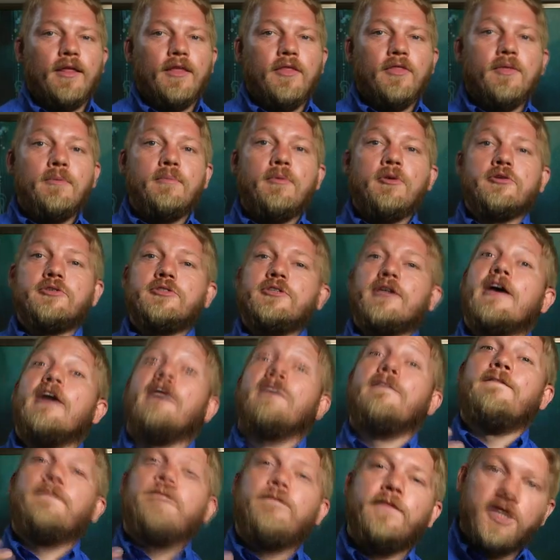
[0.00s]
The most
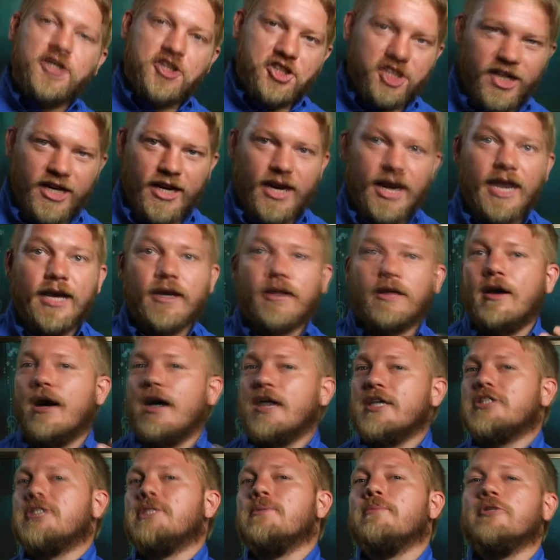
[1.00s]
efficient and
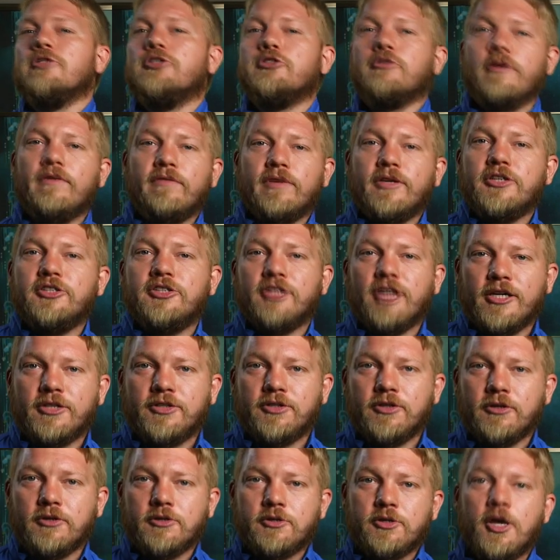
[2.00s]
customer driven
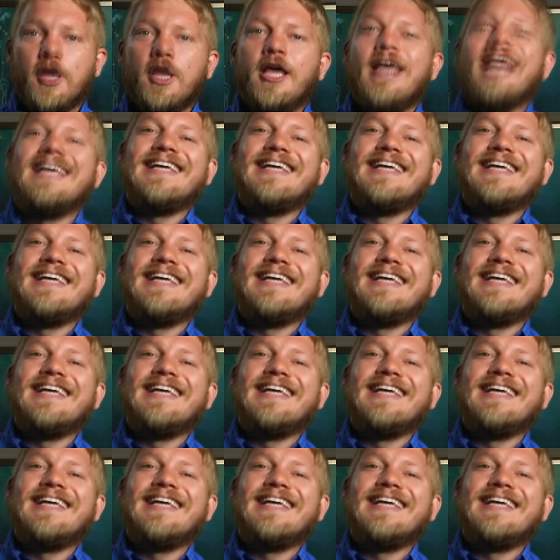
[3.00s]
adjusters